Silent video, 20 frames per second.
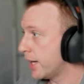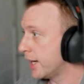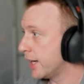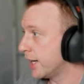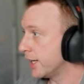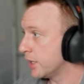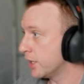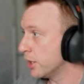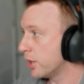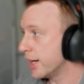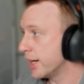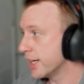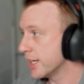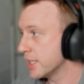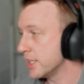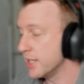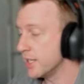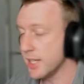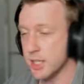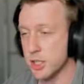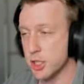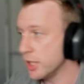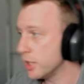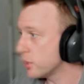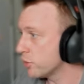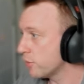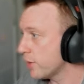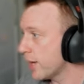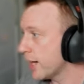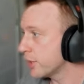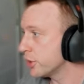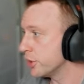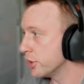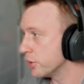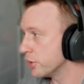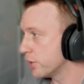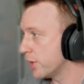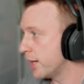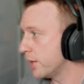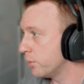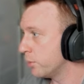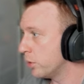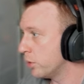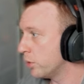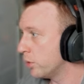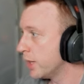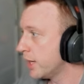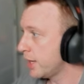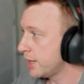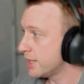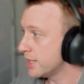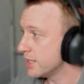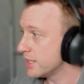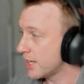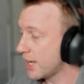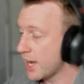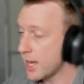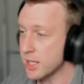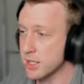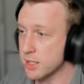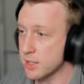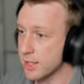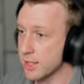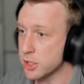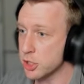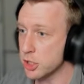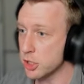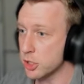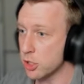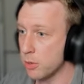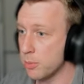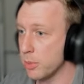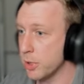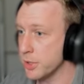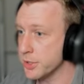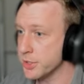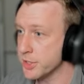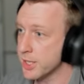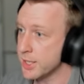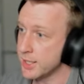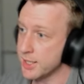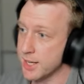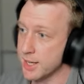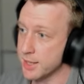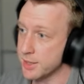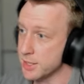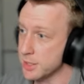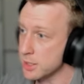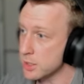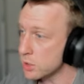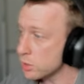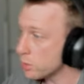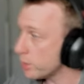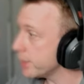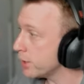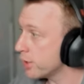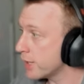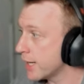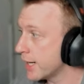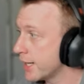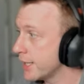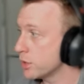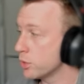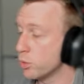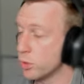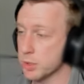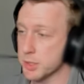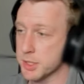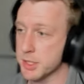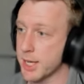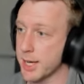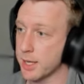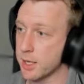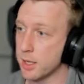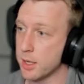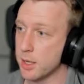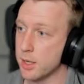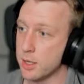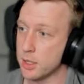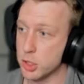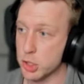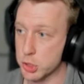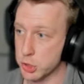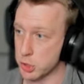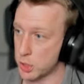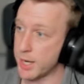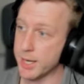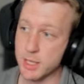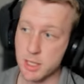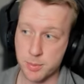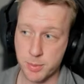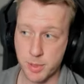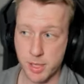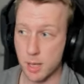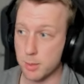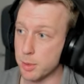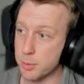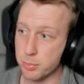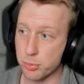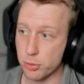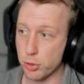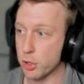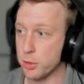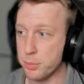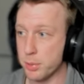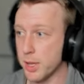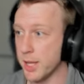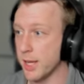you know, I guess niche interactions, right? Well, there's cancellation combos. Now, this is where you're getting towards like trying to become a pro player.